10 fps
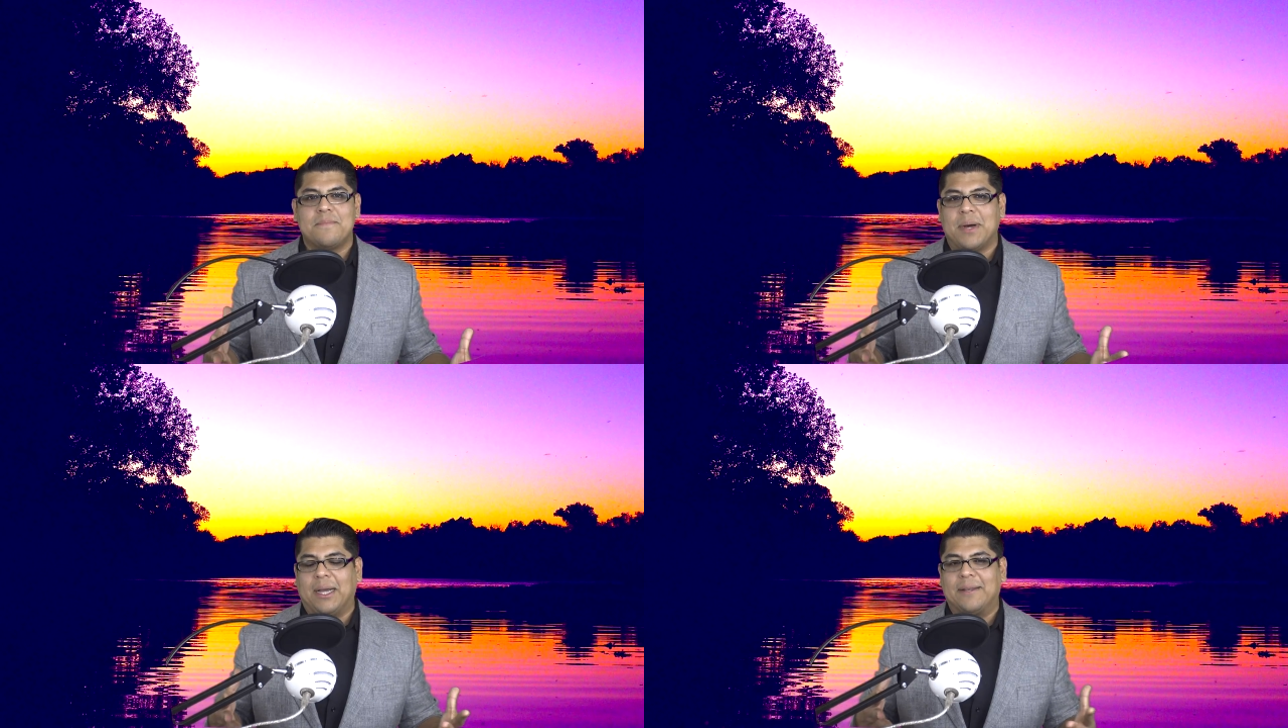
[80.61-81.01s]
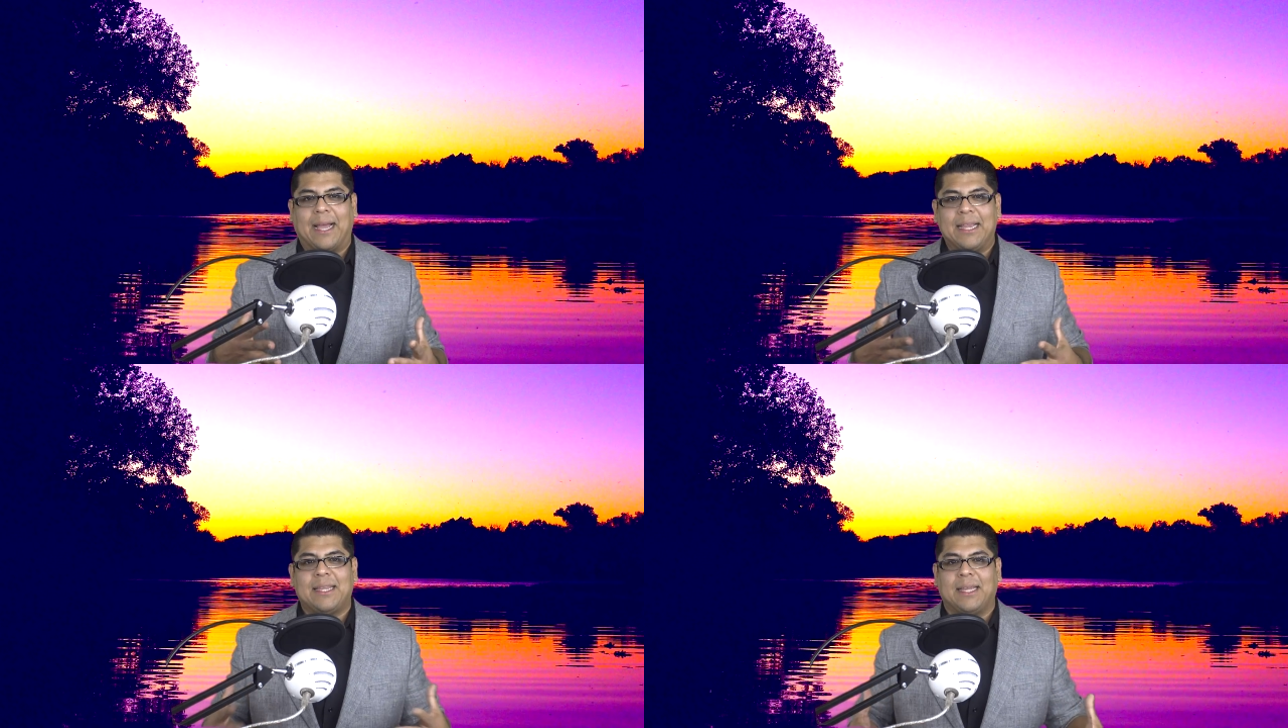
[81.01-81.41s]
but
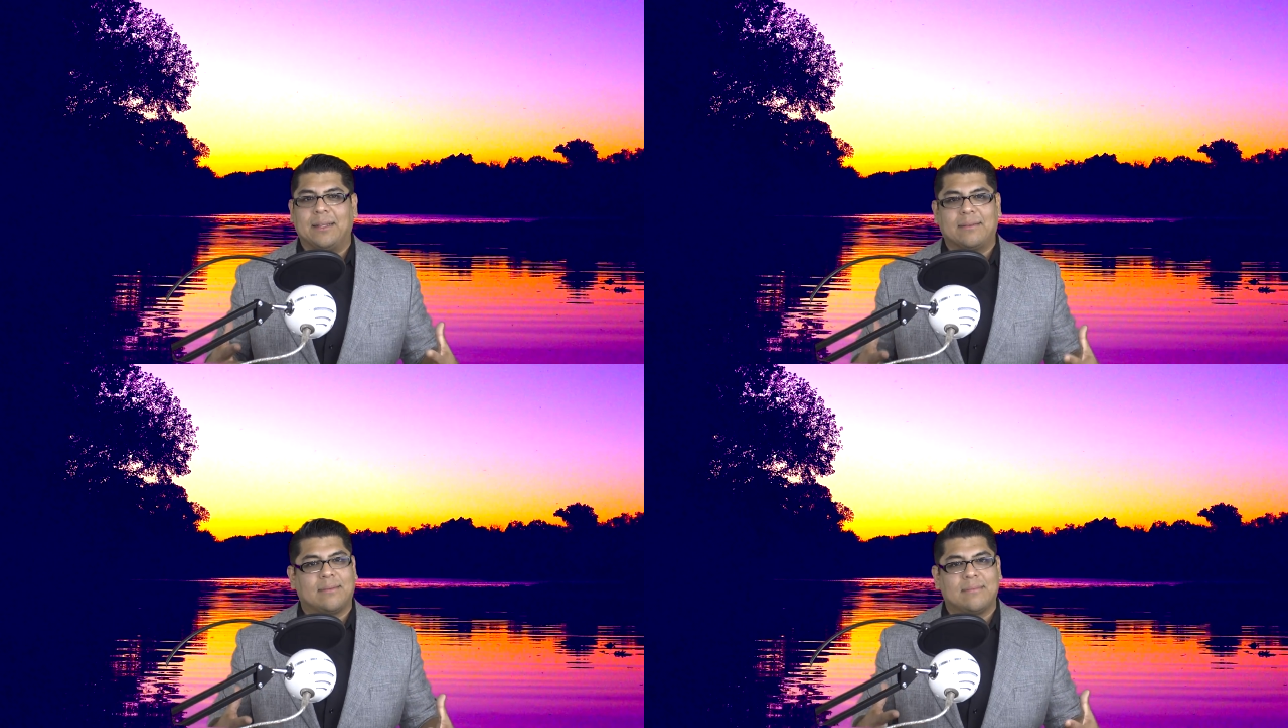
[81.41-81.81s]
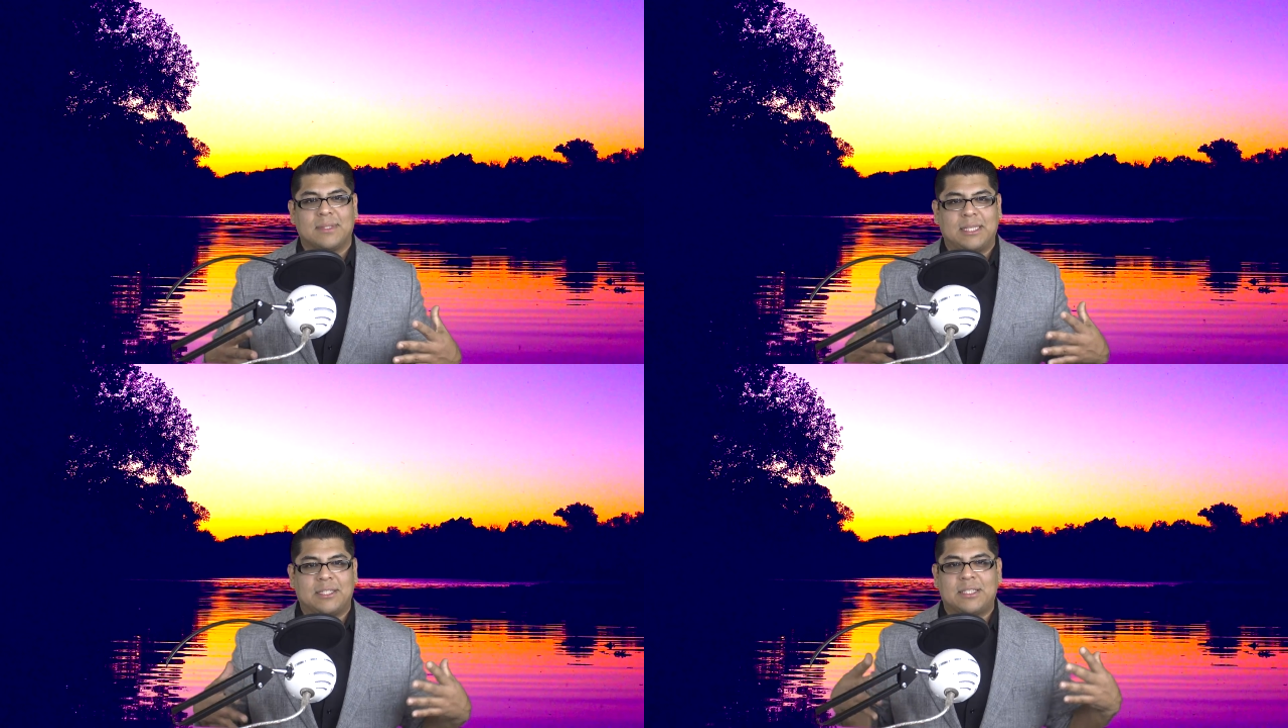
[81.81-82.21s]
I get
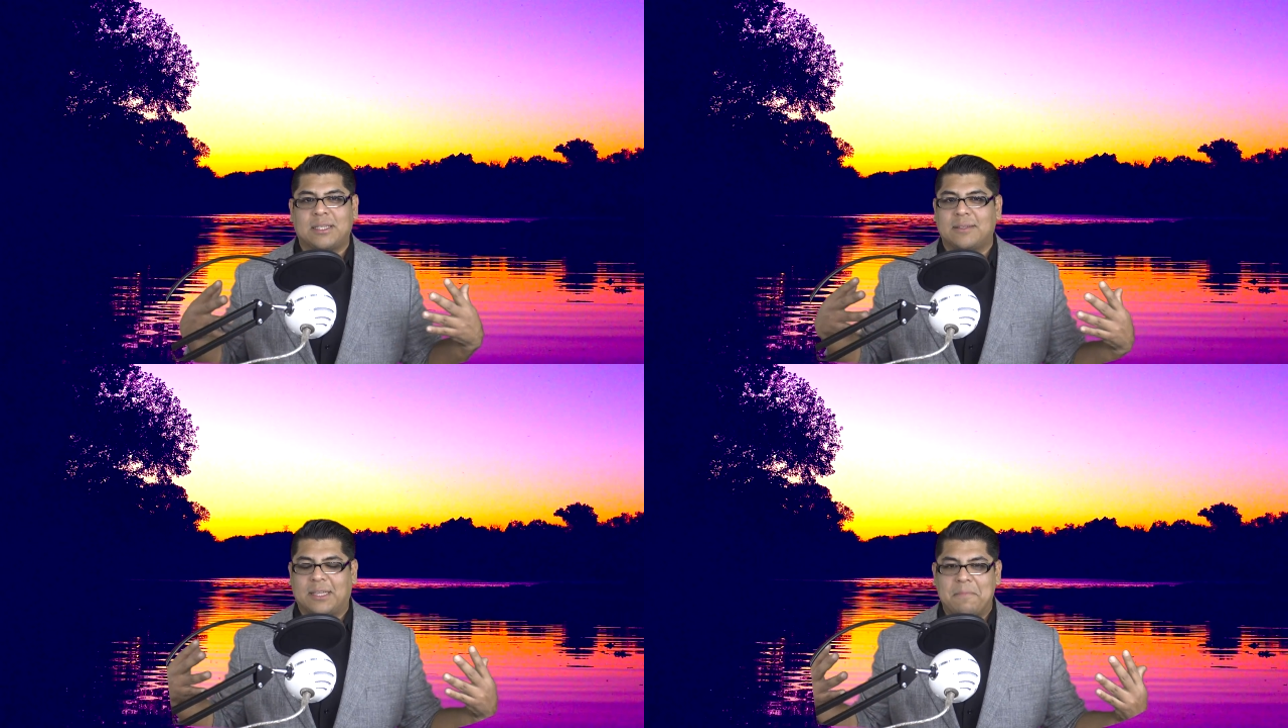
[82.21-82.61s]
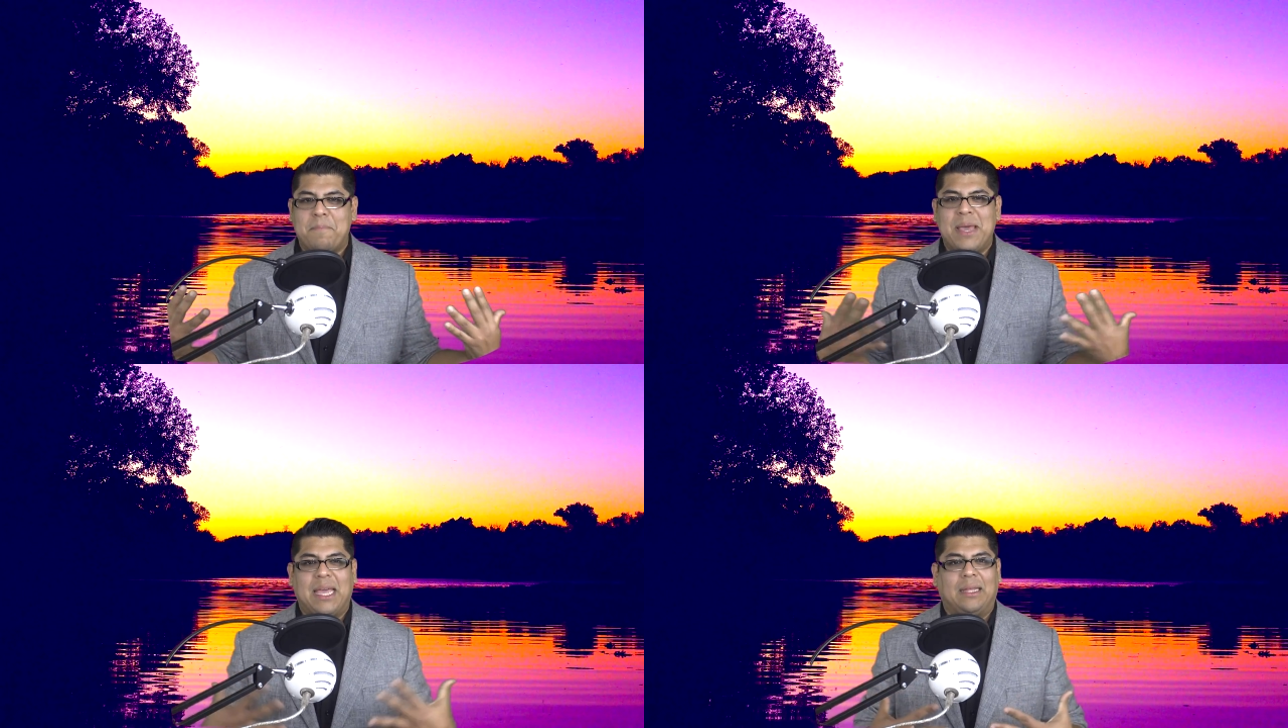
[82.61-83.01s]
this
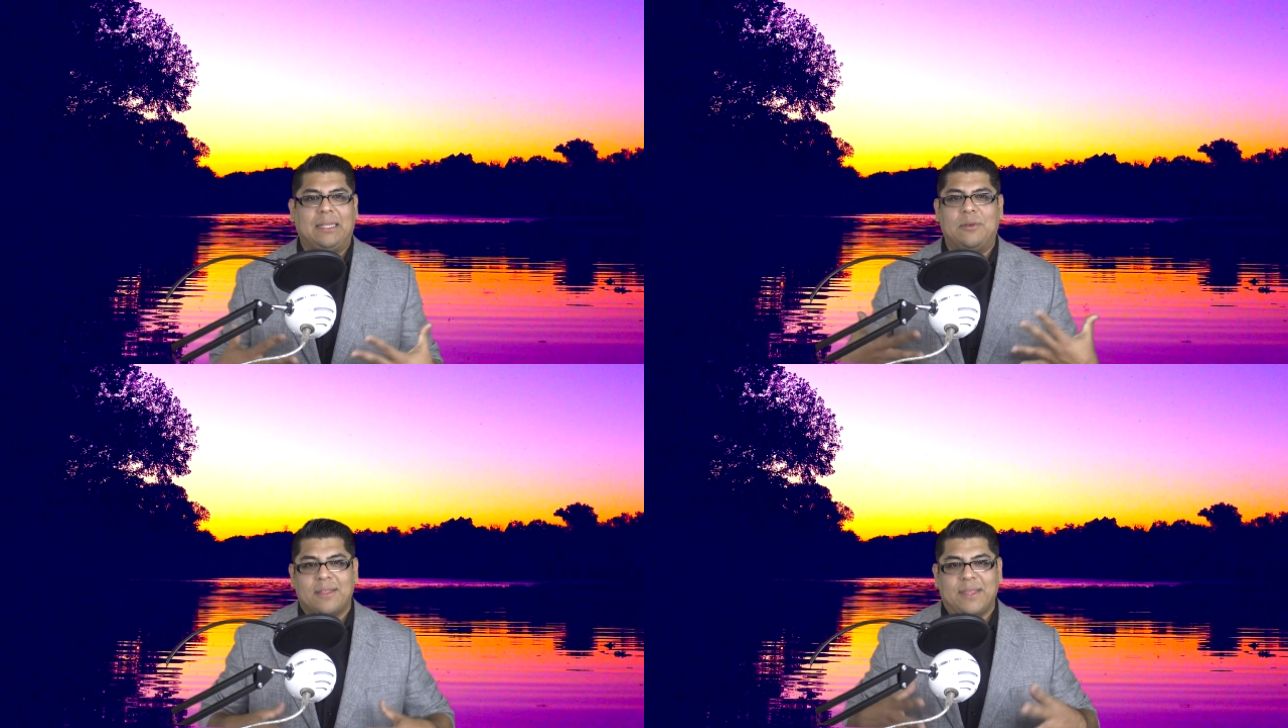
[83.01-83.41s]
compelling